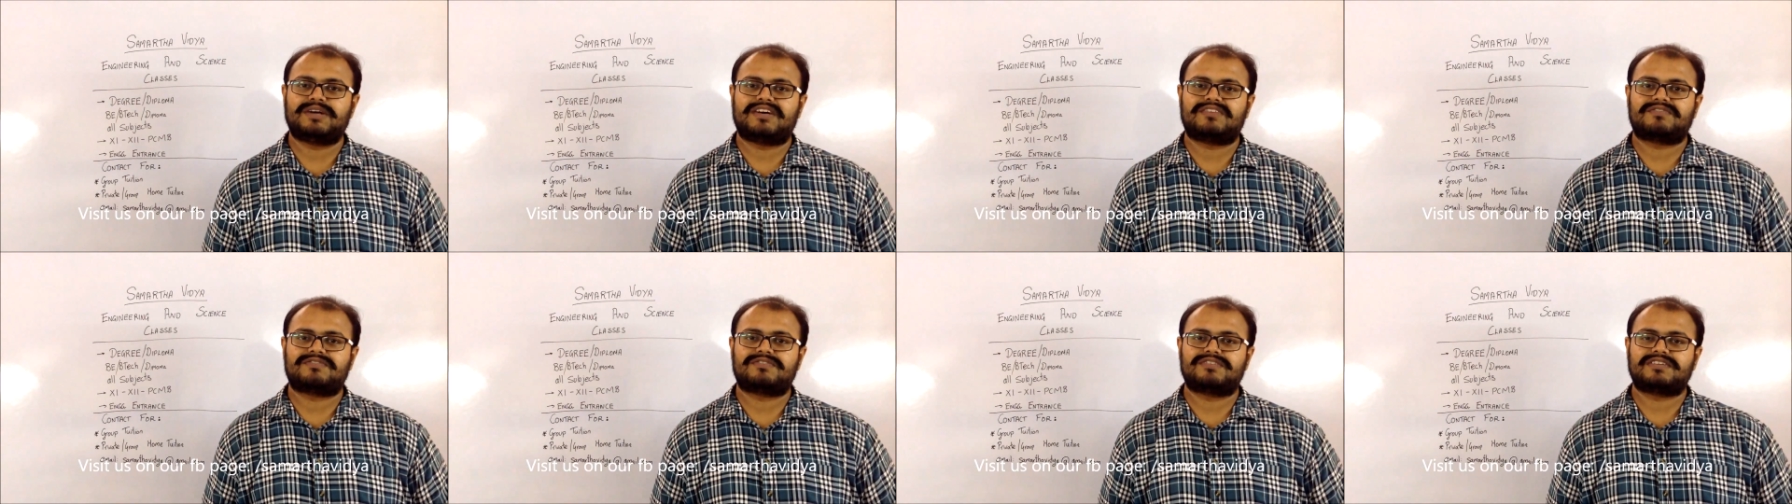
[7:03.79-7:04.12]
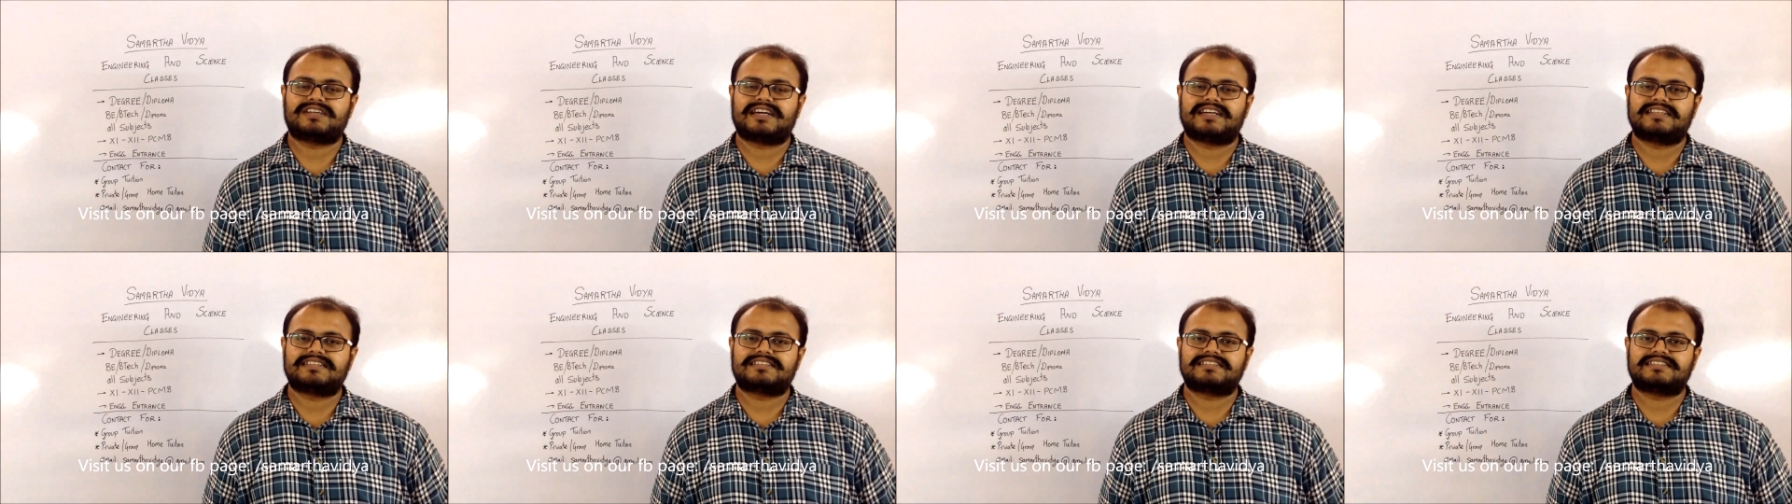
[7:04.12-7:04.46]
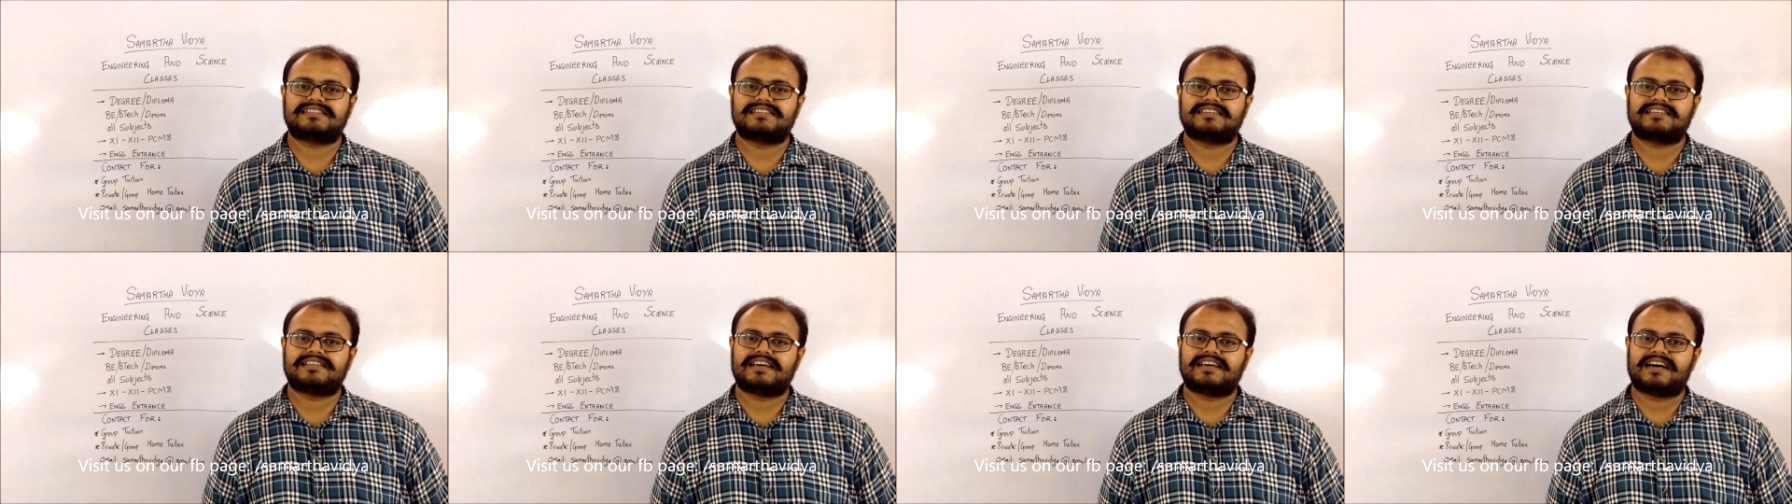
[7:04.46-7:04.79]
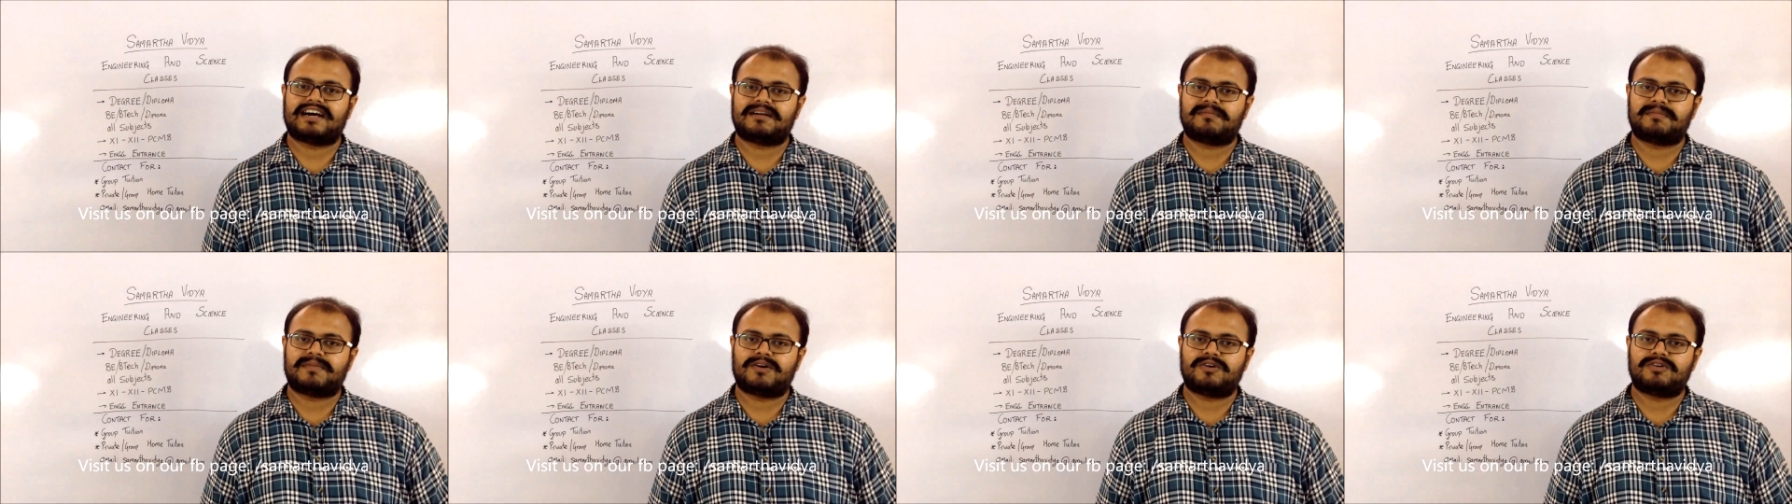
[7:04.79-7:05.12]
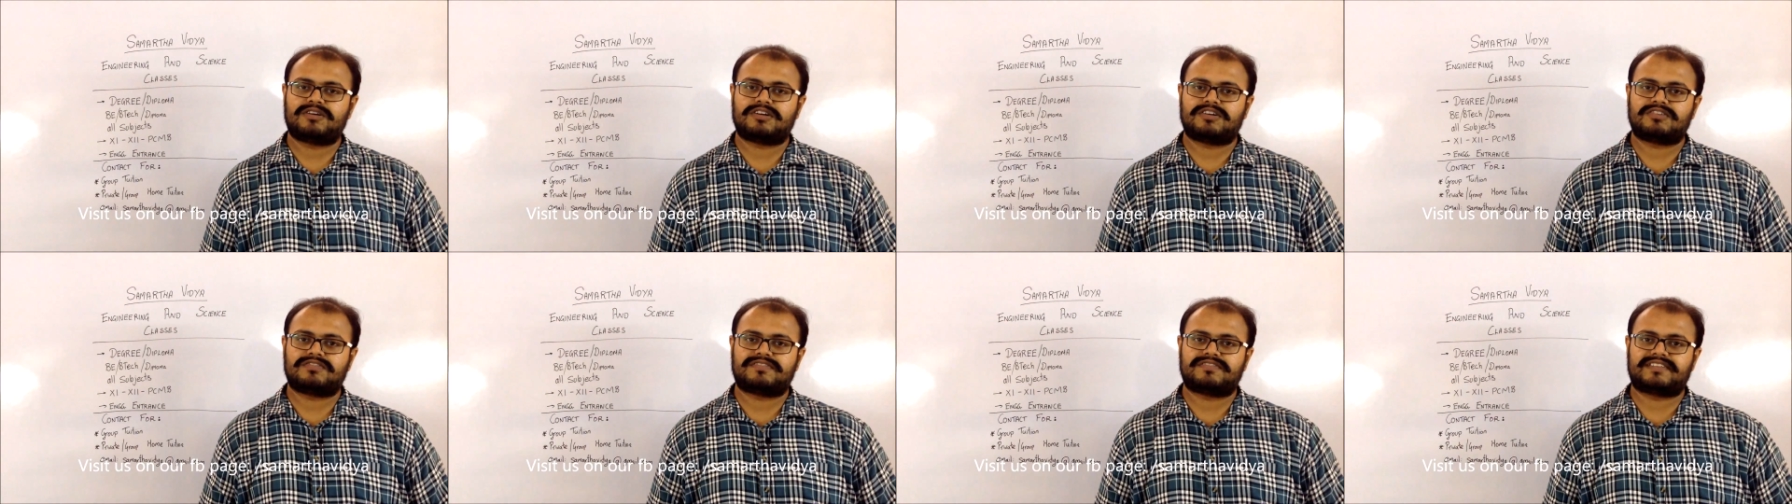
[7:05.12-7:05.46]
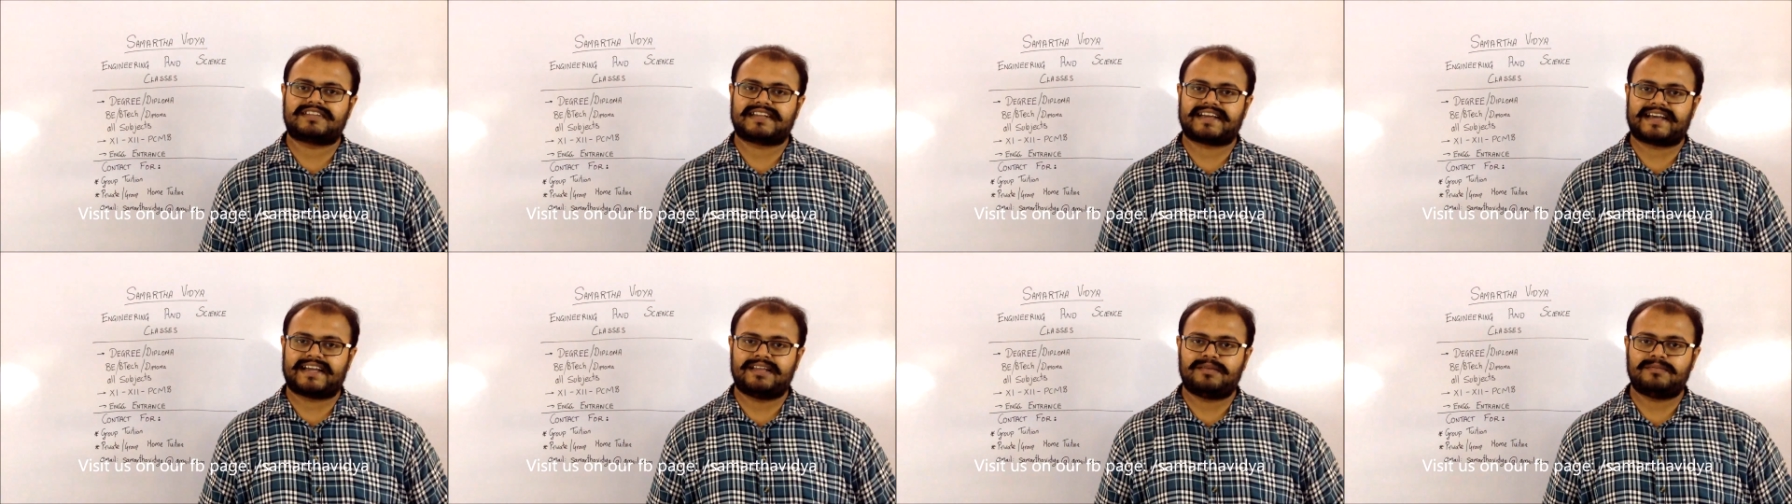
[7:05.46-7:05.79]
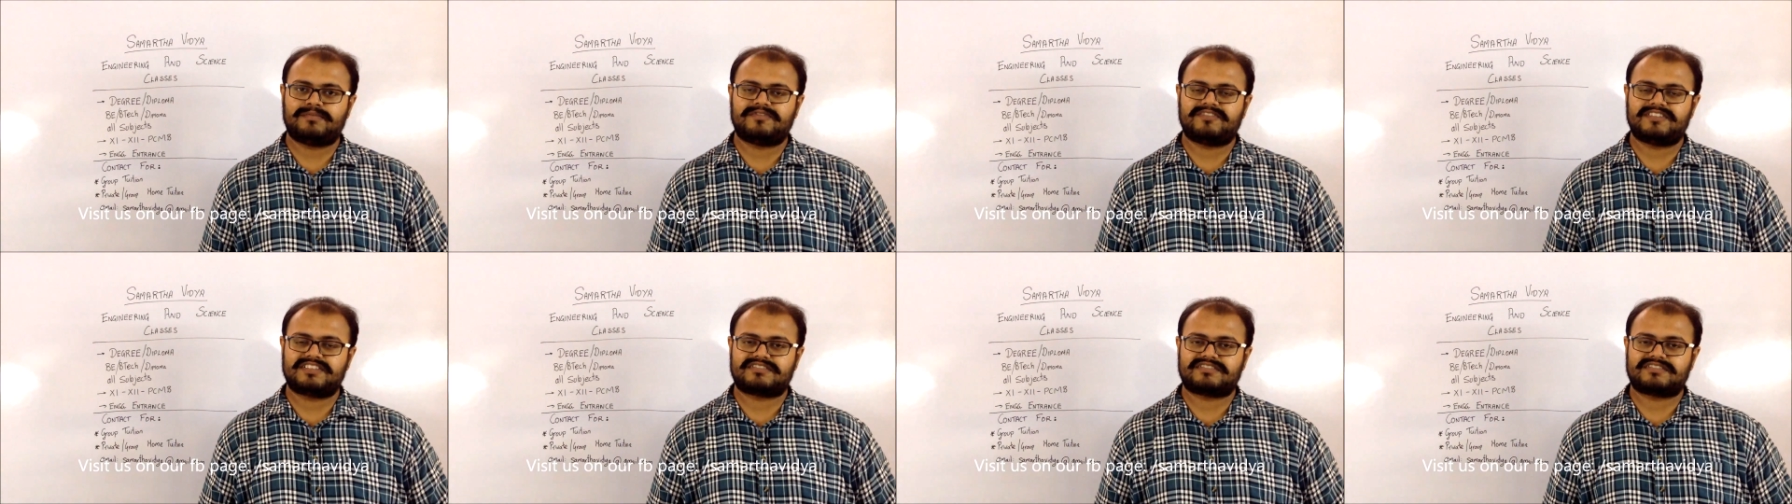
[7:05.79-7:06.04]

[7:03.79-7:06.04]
have to consider the amount of time